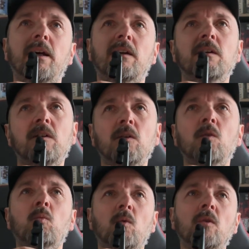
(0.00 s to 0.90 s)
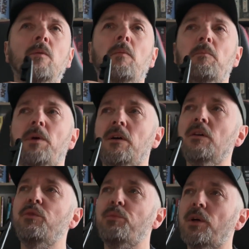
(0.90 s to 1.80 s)
And I do want
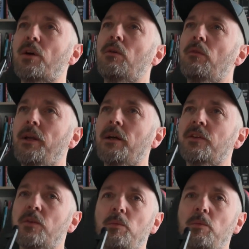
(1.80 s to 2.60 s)
part of my career to